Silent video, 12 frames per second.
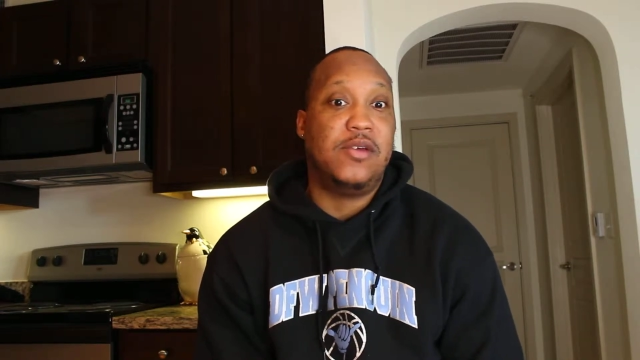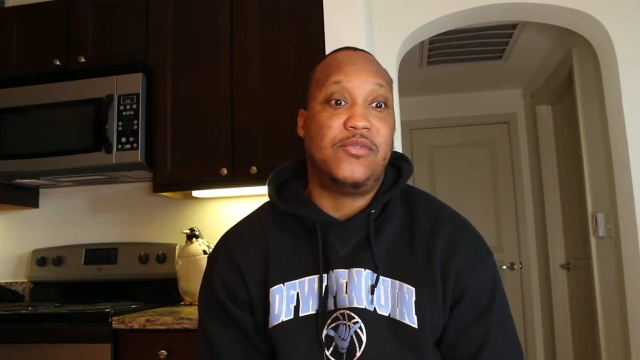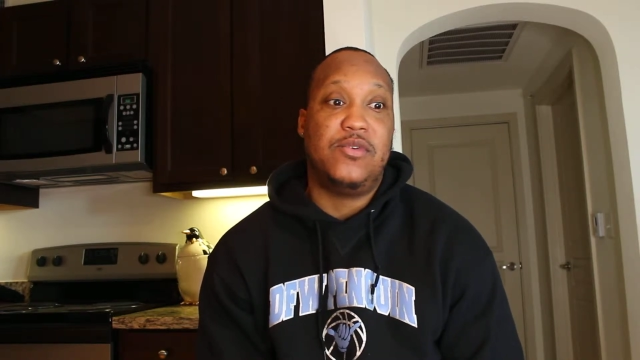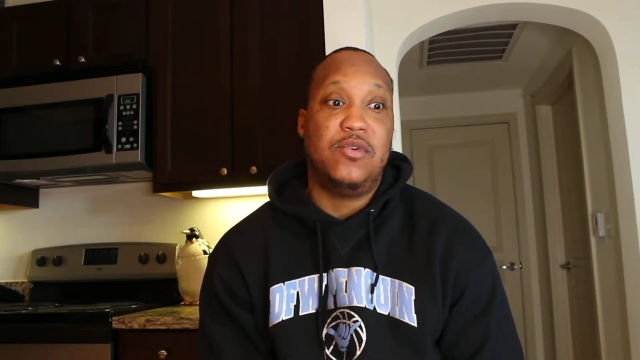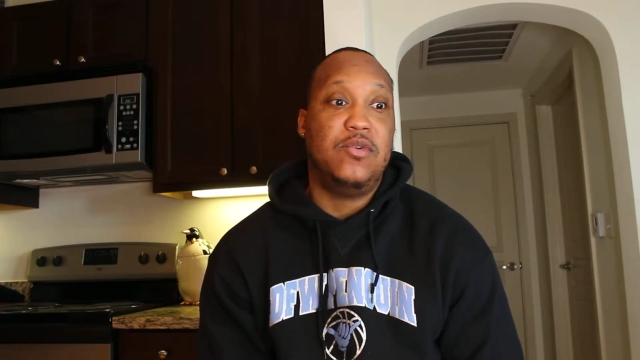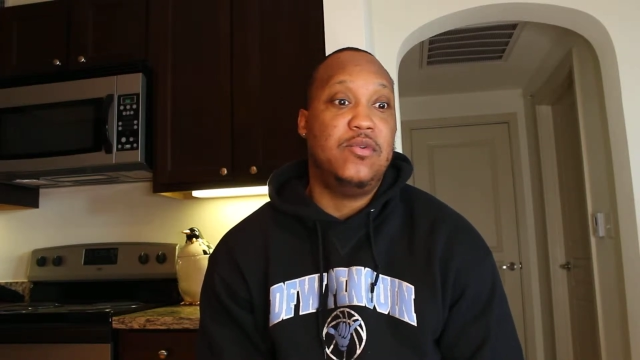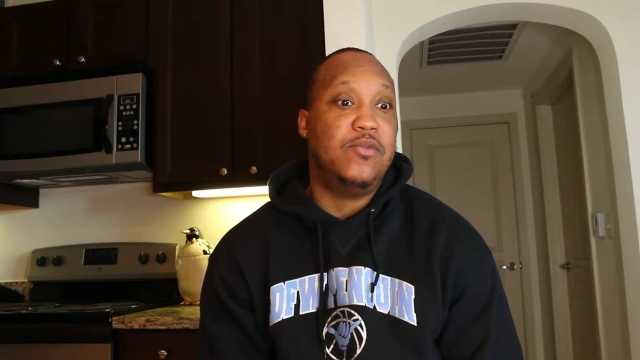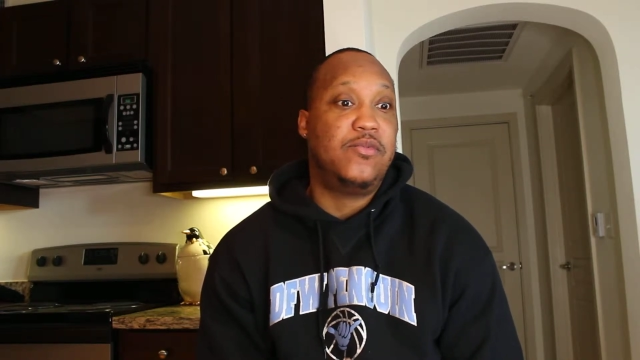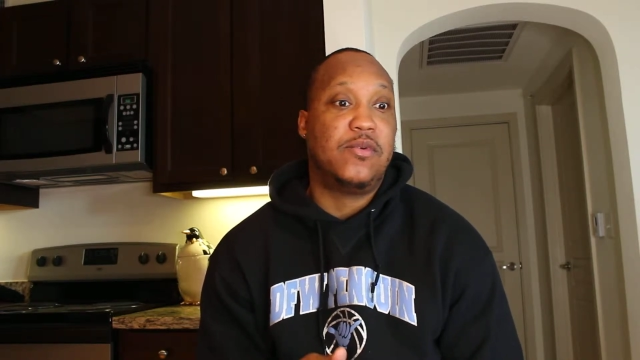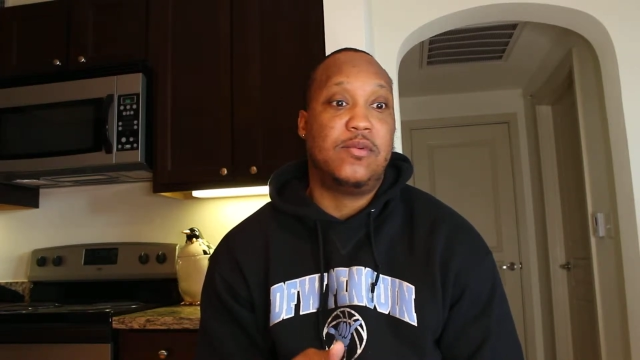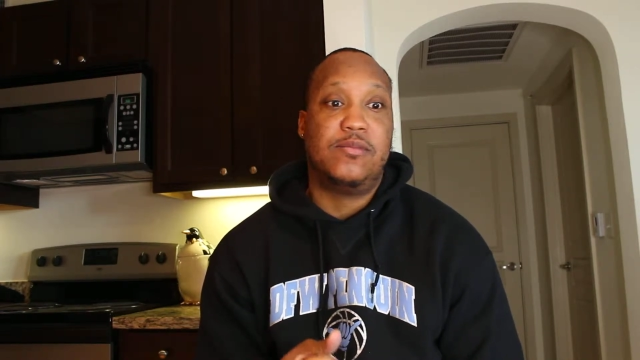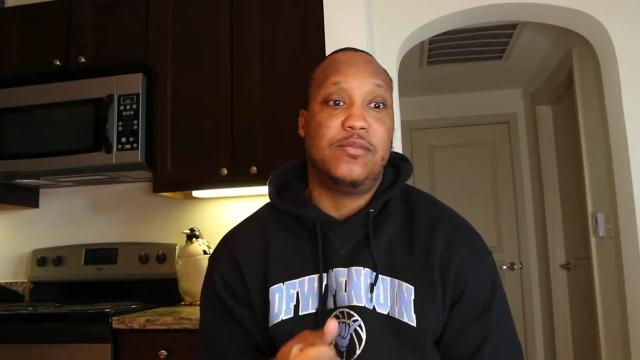if you
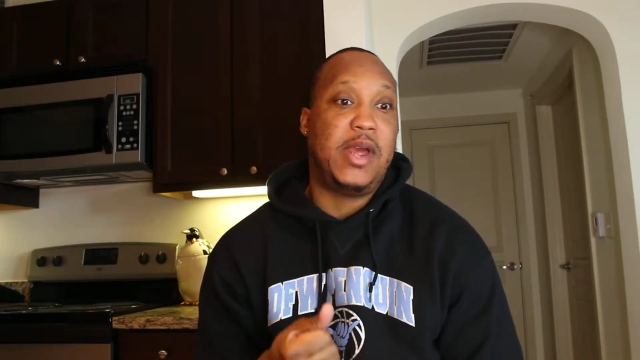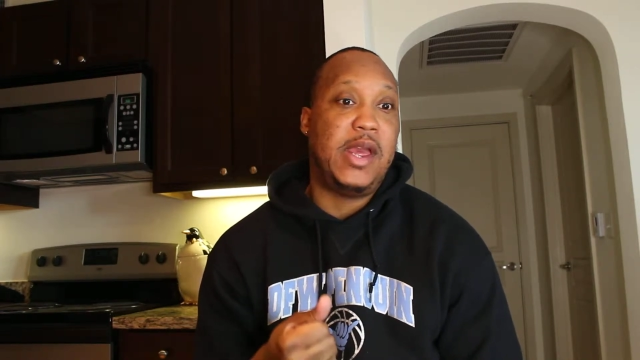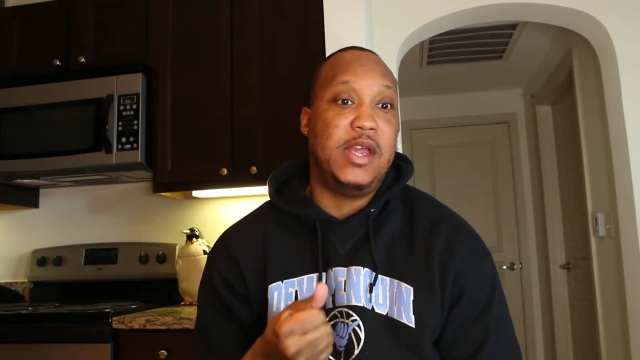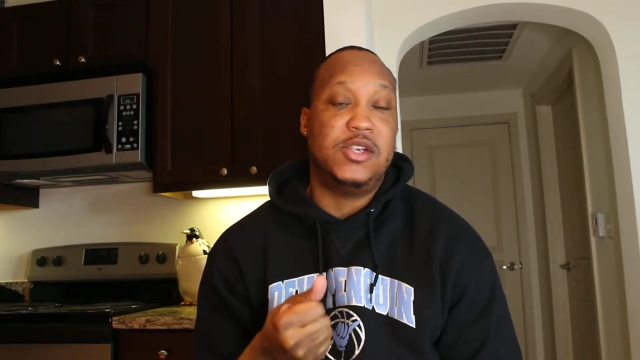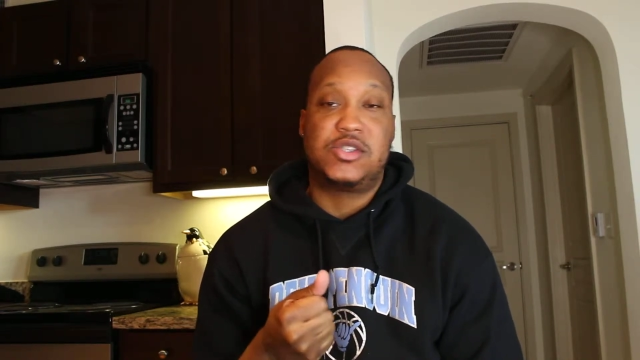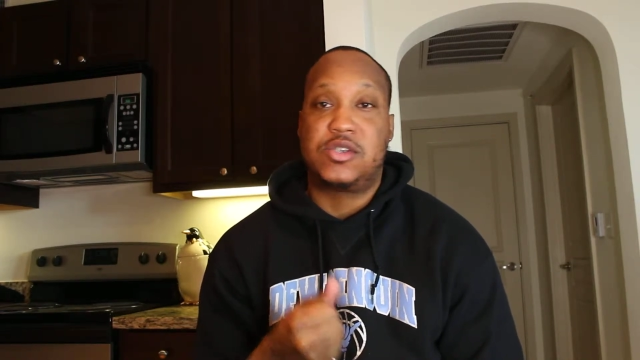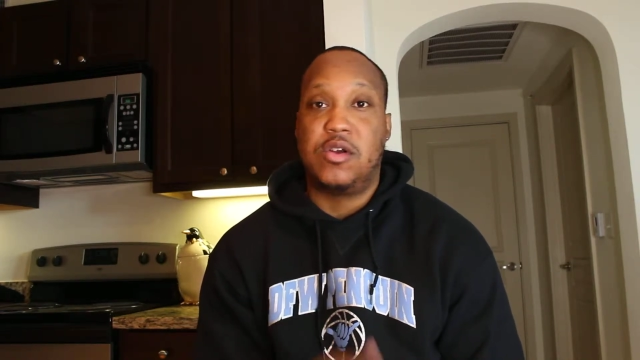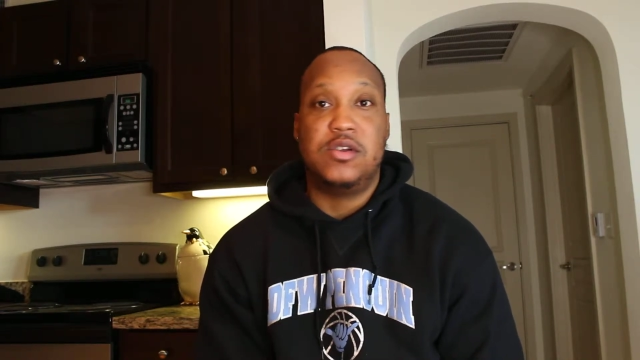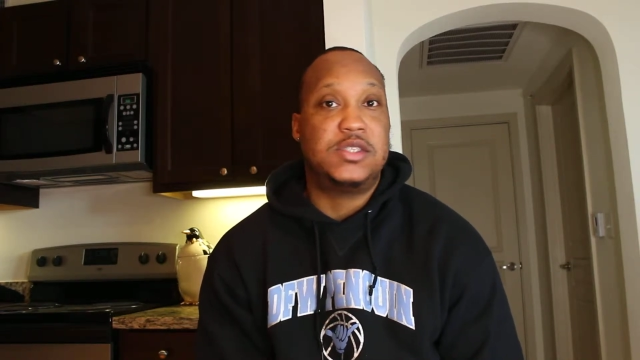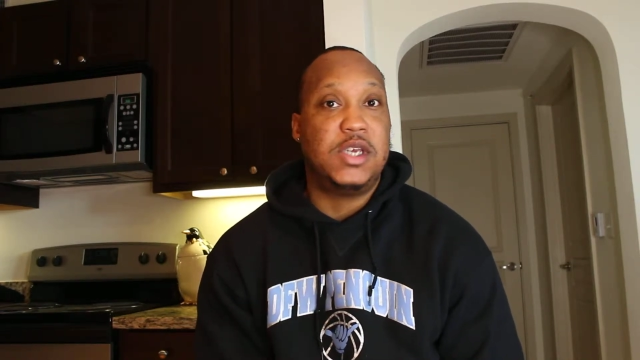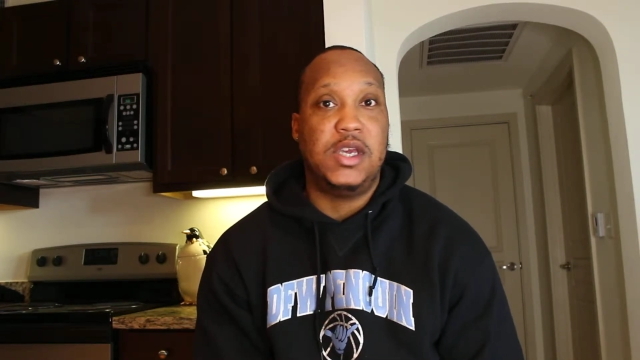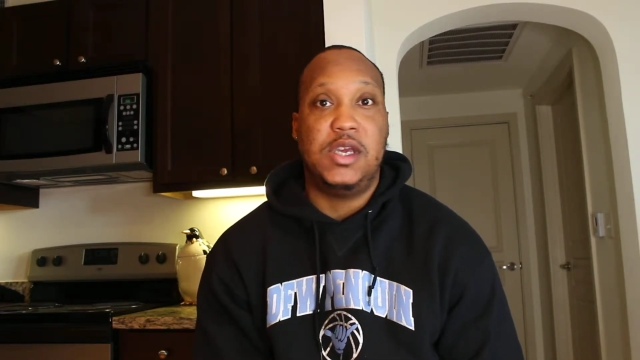from age
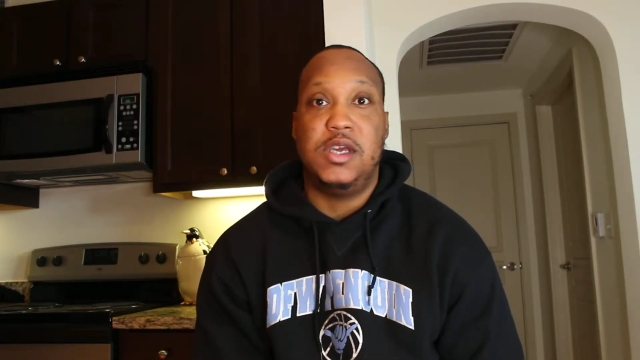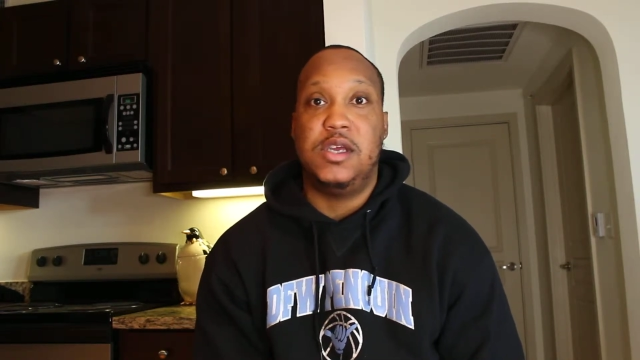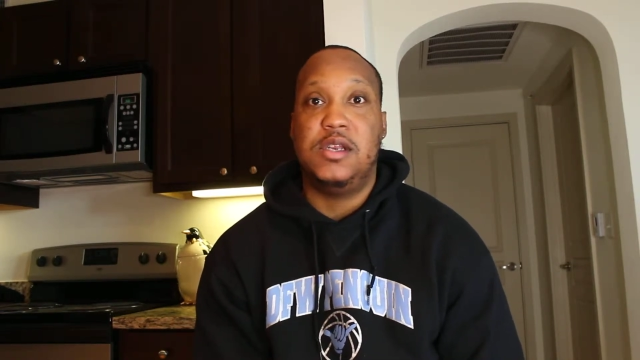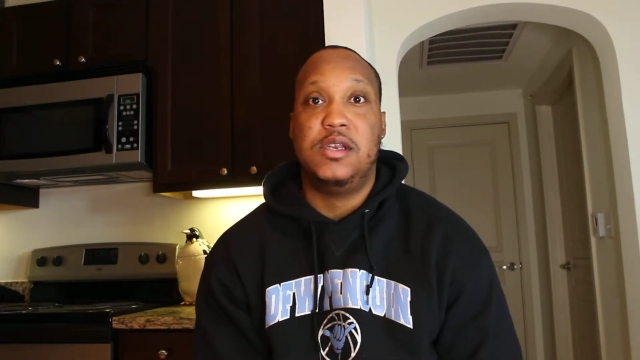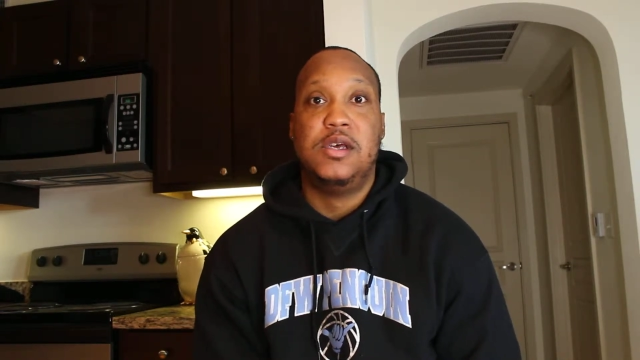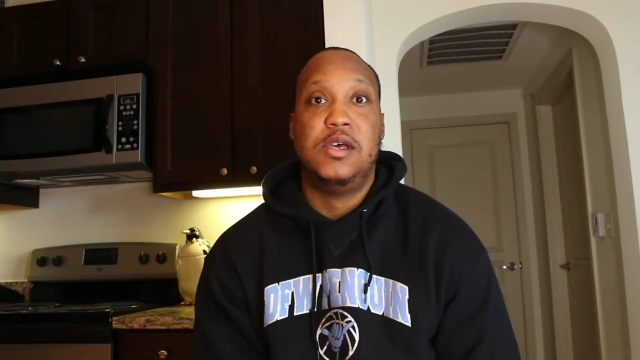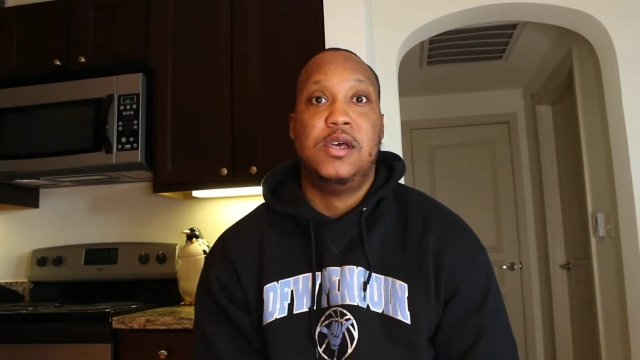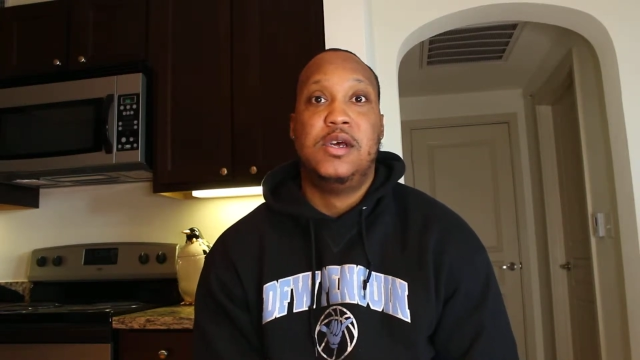13